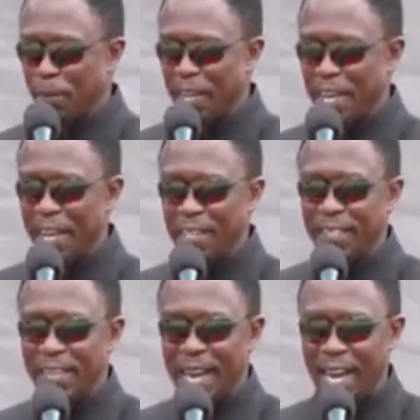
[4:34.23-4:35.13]

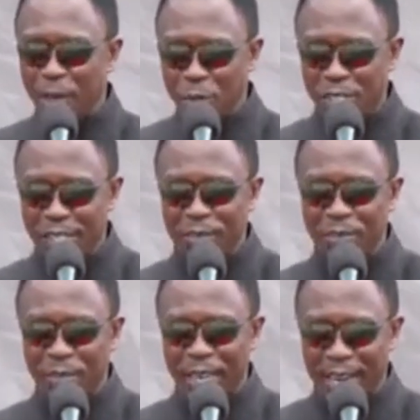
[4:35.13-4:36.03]
and Housing
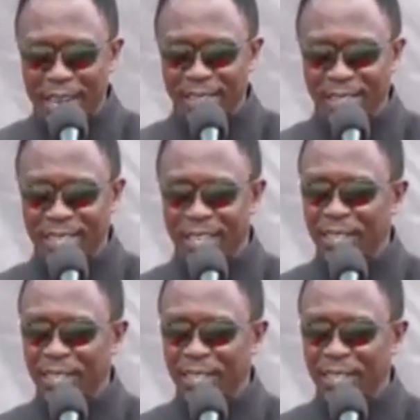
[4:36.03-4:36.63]
Finance